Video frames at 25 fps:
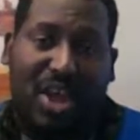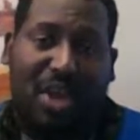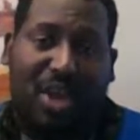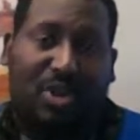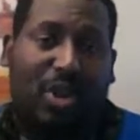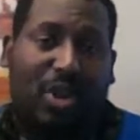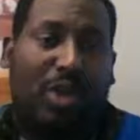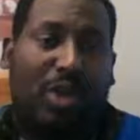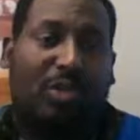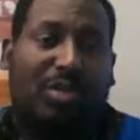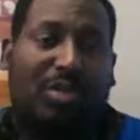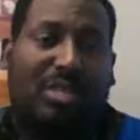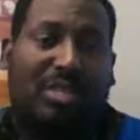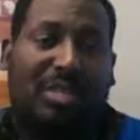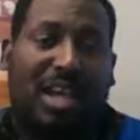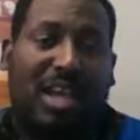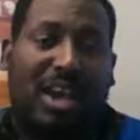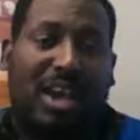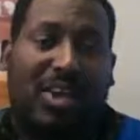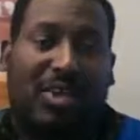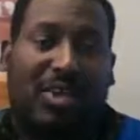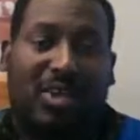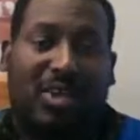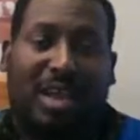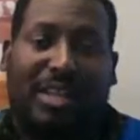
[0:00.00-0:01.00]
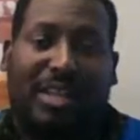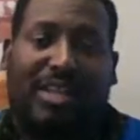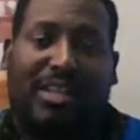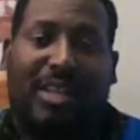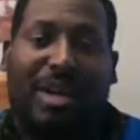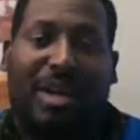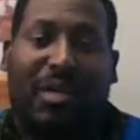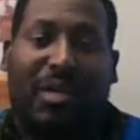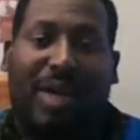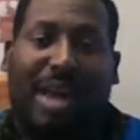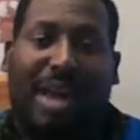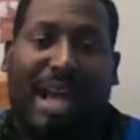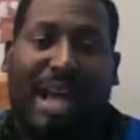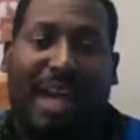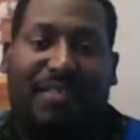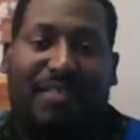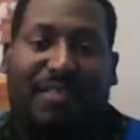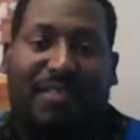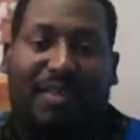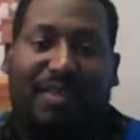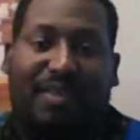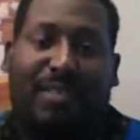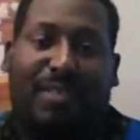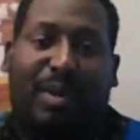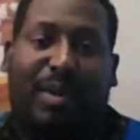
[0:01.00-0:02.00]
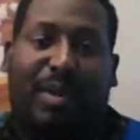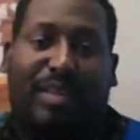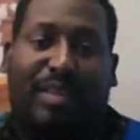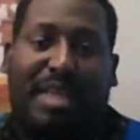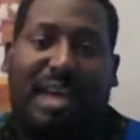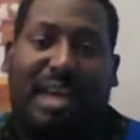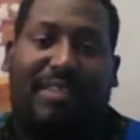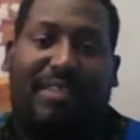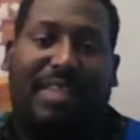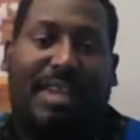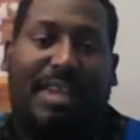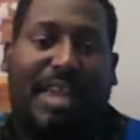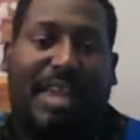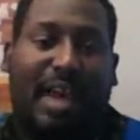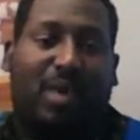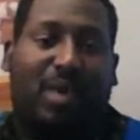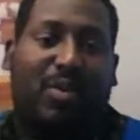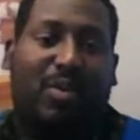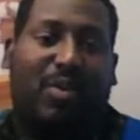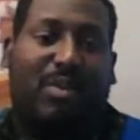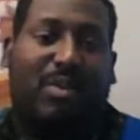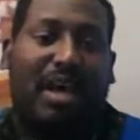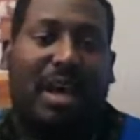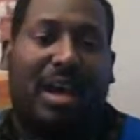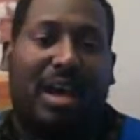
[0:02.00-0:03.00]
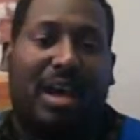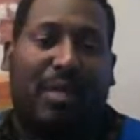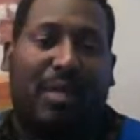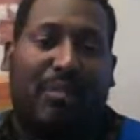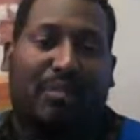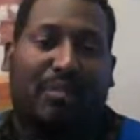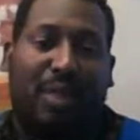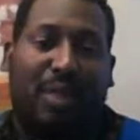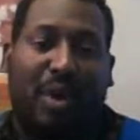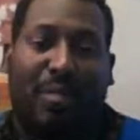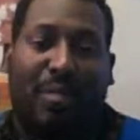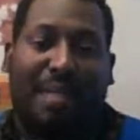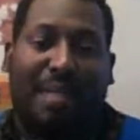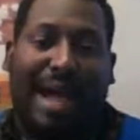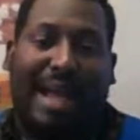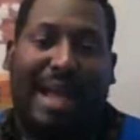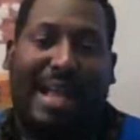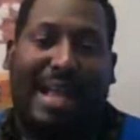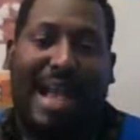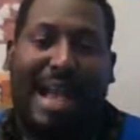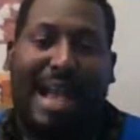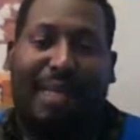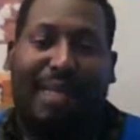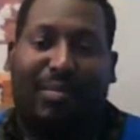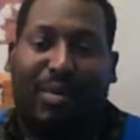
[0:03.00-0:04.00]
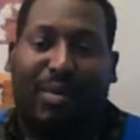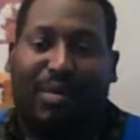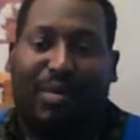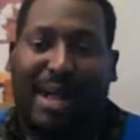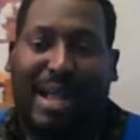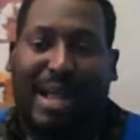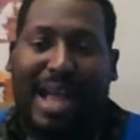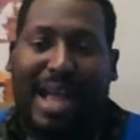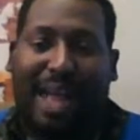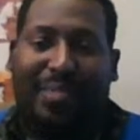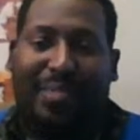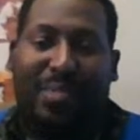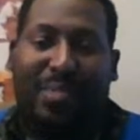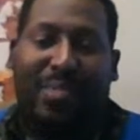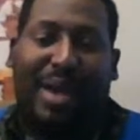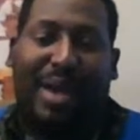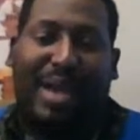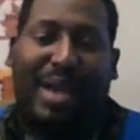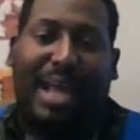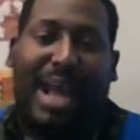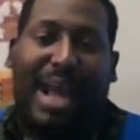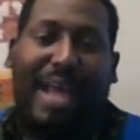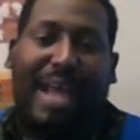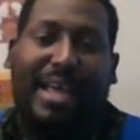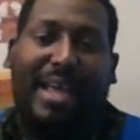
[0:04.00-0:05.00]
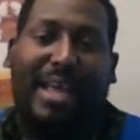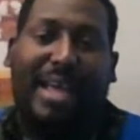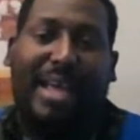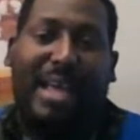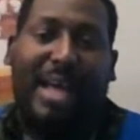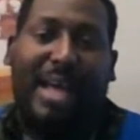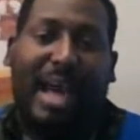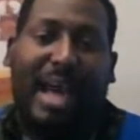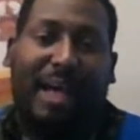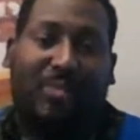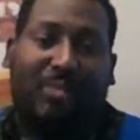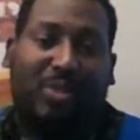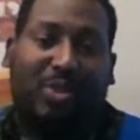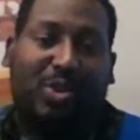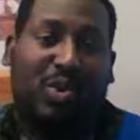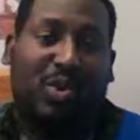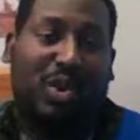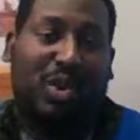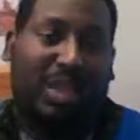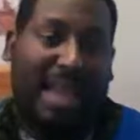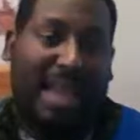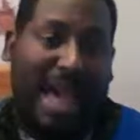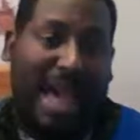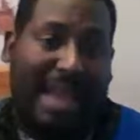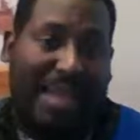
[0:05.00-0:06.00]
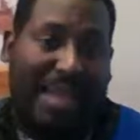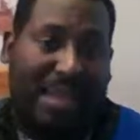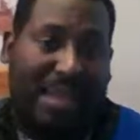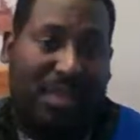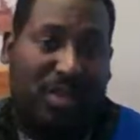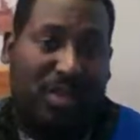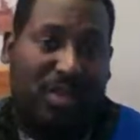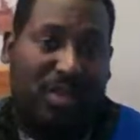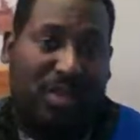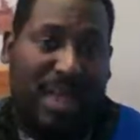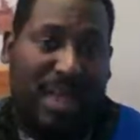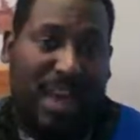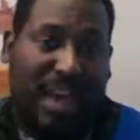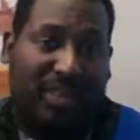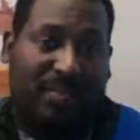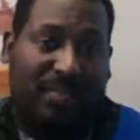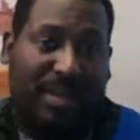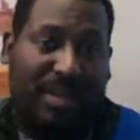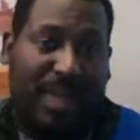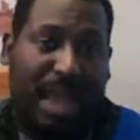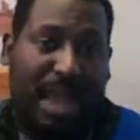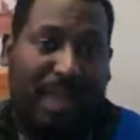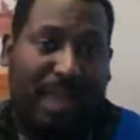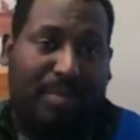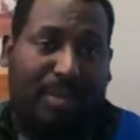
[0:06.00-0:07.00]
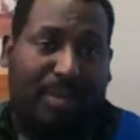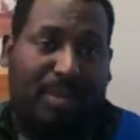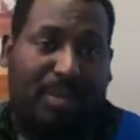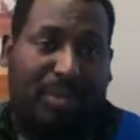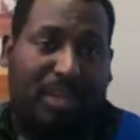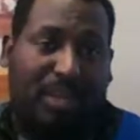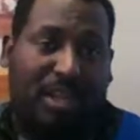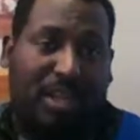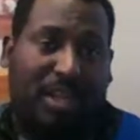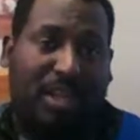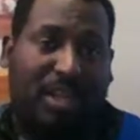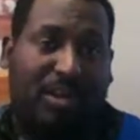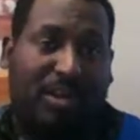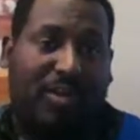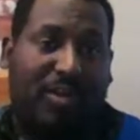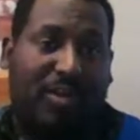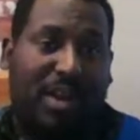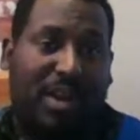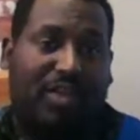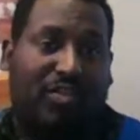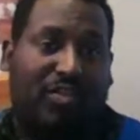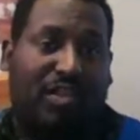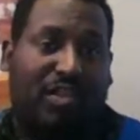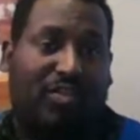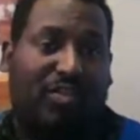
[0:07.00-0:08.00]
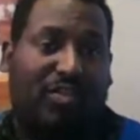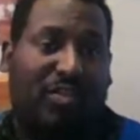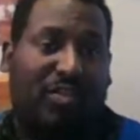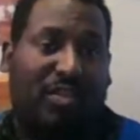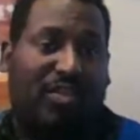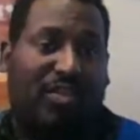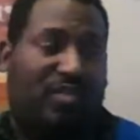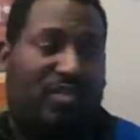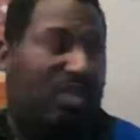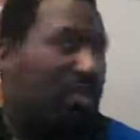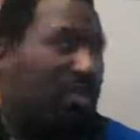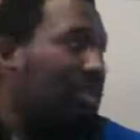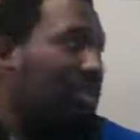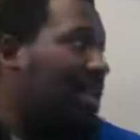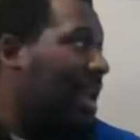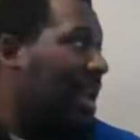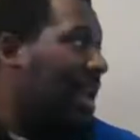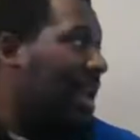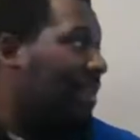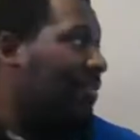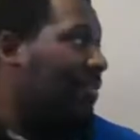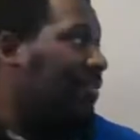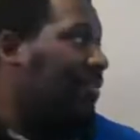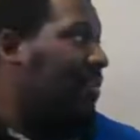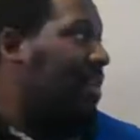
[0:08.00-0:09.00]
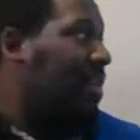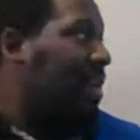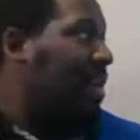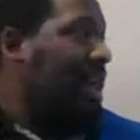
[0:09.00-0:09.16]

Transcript: De gout san, une temps waka viv pi longtemps avec quel content. Bon bagay, bon bagay, bon bagay. I'm so glad that you gave me the opportunity to create transformation in your life.